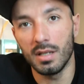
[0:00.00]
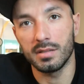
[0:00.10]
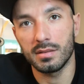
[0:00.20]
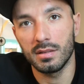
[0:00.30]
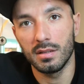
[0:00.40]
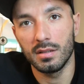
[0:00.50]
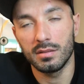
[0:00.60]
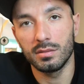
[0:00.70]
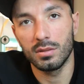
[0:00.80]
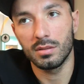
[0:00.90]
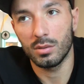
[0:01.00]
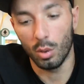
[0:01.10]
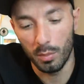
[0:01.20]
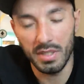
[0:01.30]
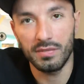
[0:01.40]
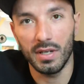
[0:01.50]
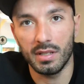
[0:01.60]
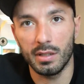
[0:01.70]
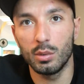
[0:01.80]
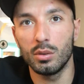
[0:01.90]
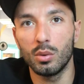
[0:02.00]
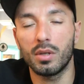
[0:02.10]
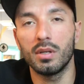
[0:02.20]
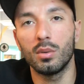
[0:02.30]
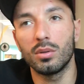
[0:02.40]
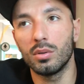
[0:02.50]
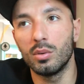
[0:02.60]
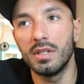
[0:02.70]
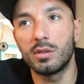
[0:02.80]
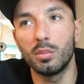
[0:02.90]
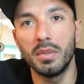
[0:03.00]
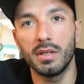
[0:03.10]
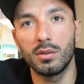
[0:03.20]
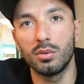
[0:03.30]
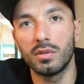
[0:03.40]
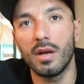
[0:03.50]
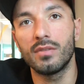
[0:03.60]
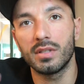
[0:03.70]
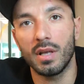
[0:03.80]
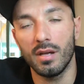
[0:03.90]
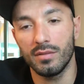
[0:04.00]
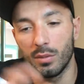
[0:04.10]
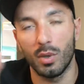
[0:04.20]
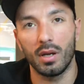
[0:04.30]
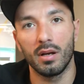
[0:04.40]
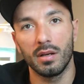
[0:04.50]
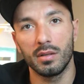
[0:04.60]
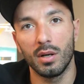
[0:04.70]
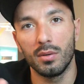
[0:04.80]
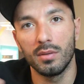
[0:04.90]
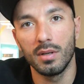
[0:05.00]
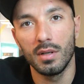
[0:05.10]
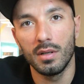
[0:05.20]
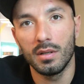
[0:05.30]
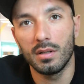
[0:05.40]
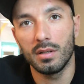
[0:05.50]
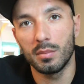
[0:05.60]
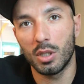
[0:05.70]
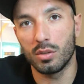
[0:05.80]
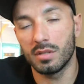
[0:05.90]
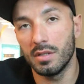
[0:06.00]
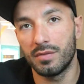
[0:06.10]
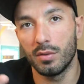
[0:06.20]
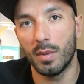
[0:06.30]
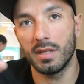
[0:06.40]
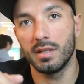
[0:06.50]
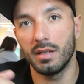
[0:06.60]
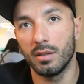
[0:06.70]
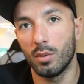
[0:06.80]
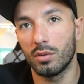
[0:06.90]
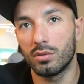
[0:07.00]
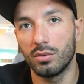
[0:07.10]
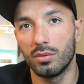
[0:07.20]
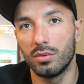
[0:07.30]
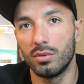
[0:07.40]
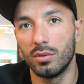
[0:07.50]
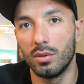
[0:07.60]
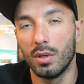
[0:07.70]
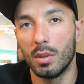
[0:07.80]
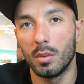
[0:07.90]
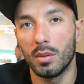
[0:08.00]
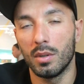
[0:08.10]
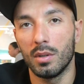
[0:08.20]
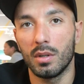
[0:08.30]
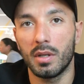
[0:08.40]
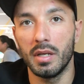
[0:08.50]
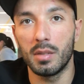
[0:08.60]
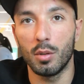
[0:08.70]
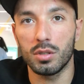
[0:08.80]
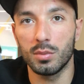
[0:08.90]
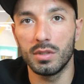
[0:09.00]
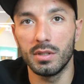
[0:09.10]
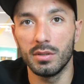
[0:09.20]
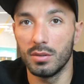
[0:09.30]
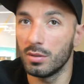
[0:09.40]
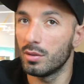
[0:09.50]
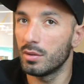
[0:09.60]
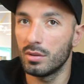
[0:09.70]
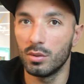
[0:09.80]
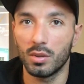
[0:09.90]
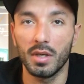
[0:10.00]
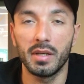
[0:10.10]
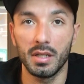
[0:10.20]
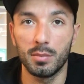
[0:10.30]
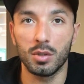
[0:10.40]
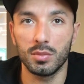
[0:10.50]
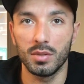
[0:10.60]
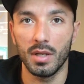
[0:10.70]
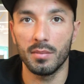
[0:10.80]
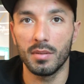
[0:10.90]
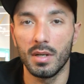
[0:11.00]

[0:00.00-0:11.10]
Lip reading: Yes, complete fighter. You need to be good everywhere, you know. Because if your body want to kickbox with you, you can kickbox with them.